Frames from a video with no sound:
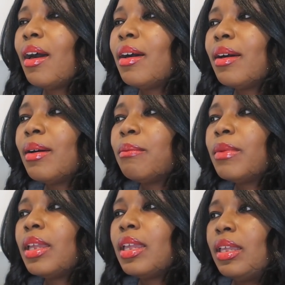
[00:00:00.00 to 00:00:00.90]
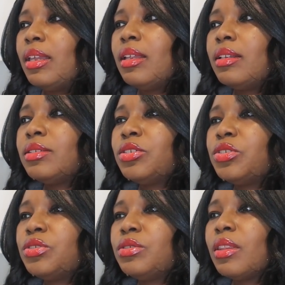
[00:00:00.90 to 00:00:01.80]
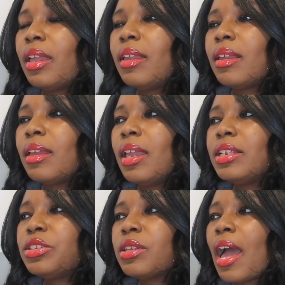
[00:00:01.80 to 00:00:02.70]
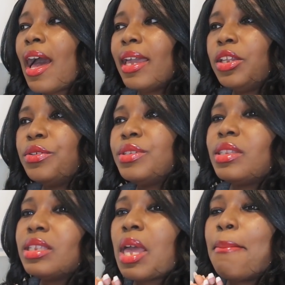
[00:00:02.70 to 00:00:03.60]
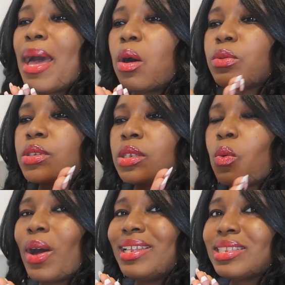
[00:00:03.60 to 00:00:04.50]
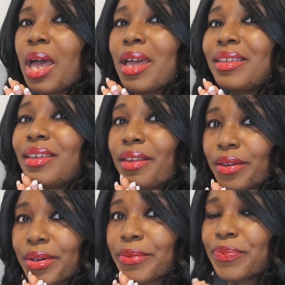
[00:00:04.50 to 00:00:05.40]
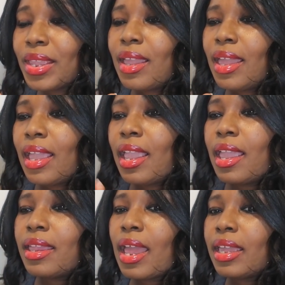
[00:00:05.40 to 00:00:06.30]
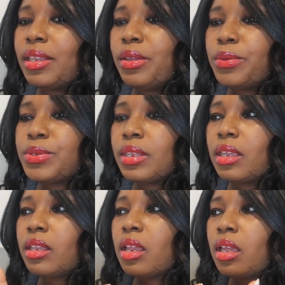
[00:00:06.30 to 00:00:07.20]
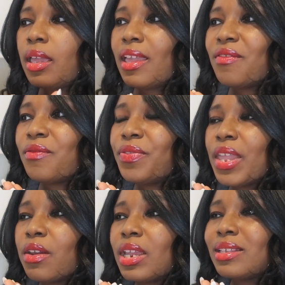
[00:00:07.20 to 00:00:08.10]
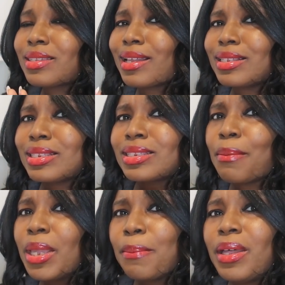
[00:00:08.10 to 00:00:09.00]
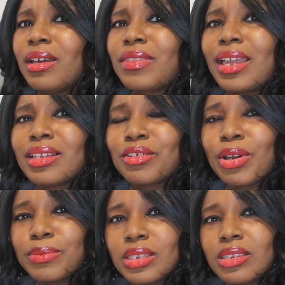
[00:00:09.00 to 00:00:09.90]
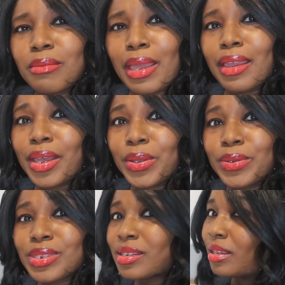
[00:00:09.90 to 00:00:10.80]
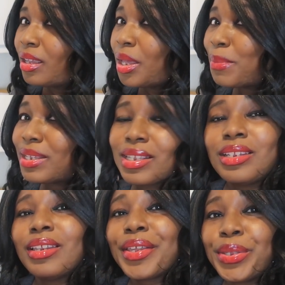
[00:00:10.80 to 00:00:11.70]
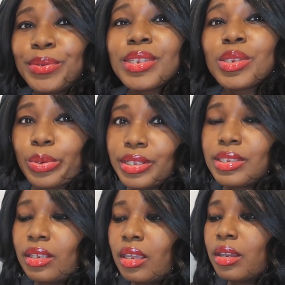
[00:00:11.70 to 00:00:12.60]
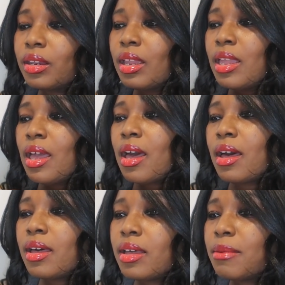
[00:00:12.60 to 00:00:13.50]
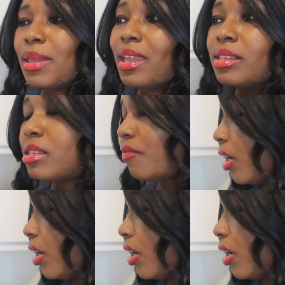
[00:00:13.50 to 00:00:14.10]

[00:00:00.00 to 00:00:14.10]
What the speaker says: And like I use this about twice a year, and I use it if there is like a stomach bug that crept into my house, because I did not use it twice a year. It's